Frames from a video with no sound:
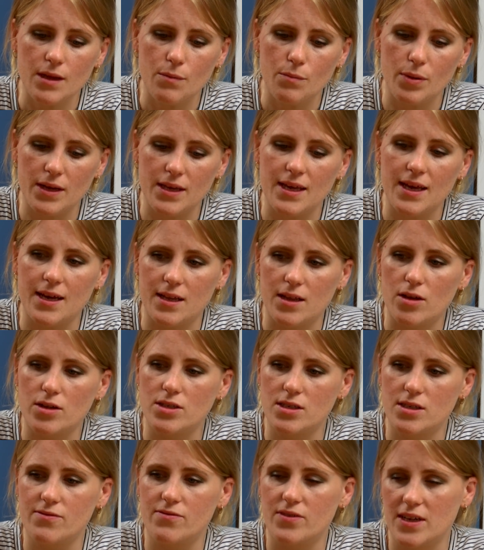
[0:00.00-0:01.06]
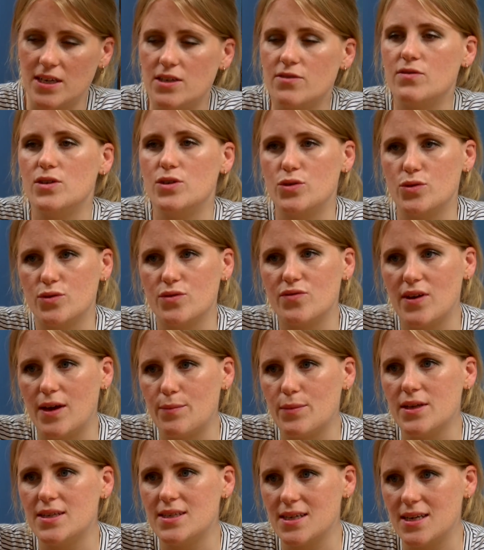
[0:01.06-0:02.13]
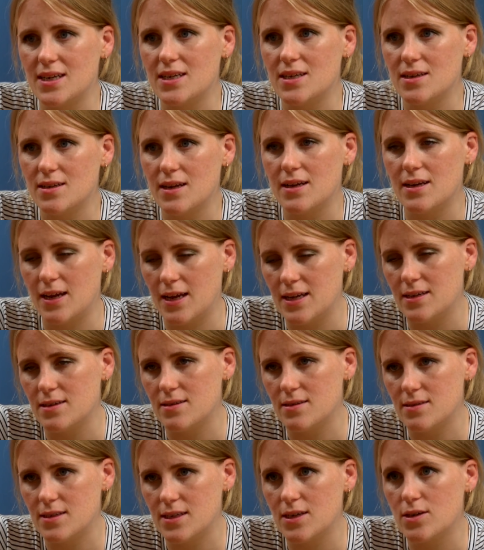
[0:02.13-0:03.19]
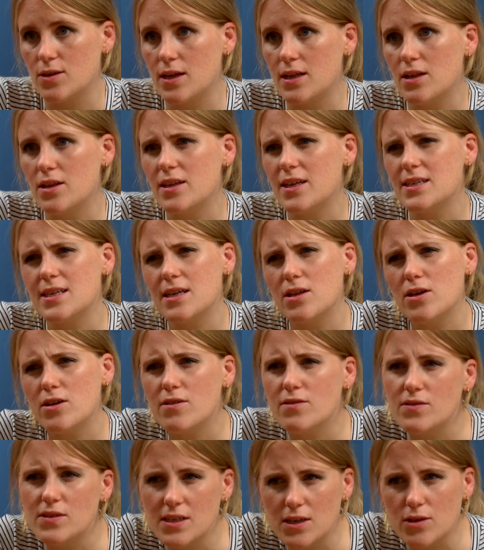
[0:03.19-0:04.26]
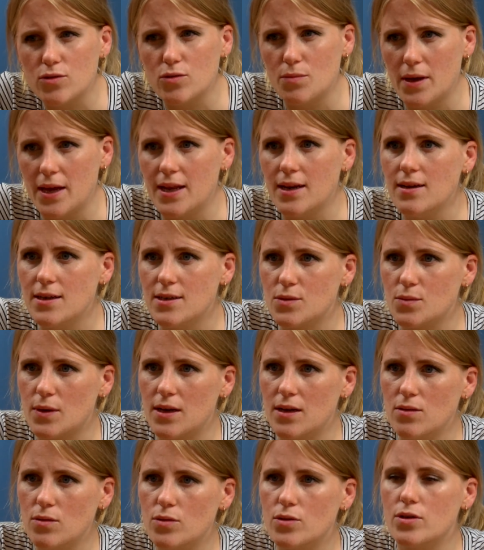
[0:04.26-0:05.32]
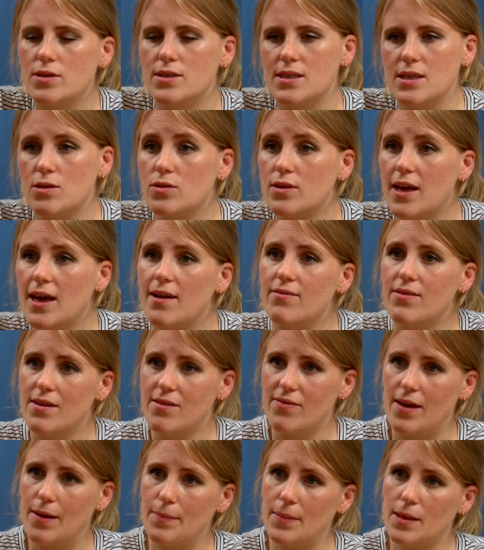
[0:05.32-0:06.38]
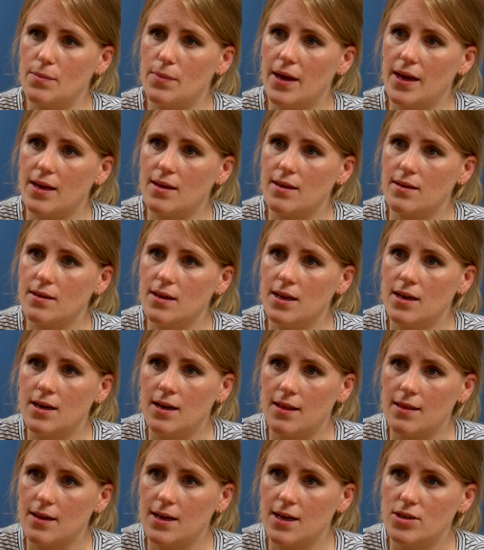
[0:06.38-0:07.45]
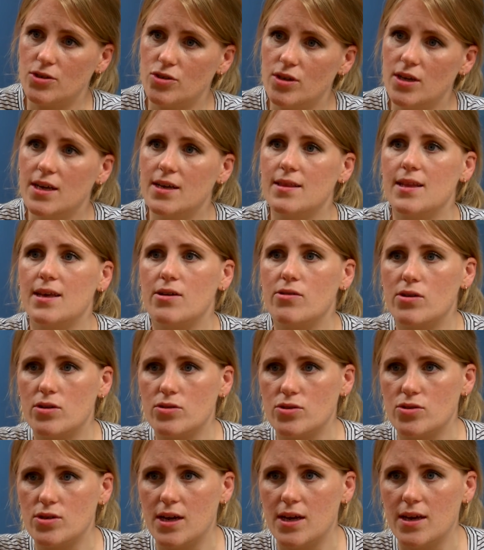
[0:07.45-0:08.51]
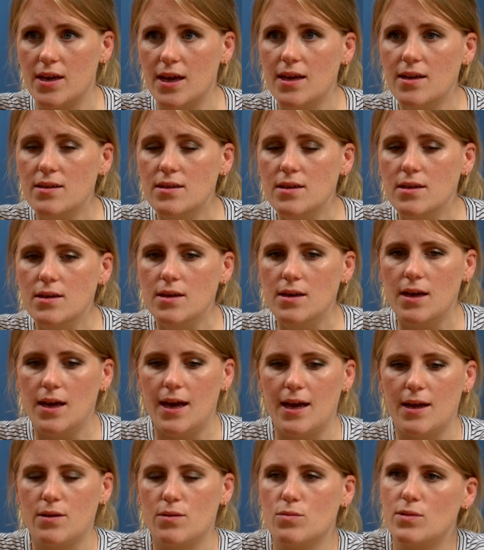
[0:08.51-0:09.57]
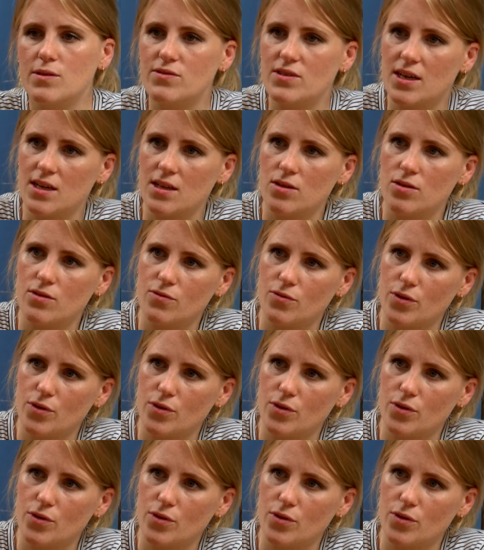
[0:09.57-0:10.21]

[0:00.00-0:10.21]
But yeah, lots of individual families and there's a lot of single men as well, or not single, they have their family back in another country and they're in Australia, and we've done a lot of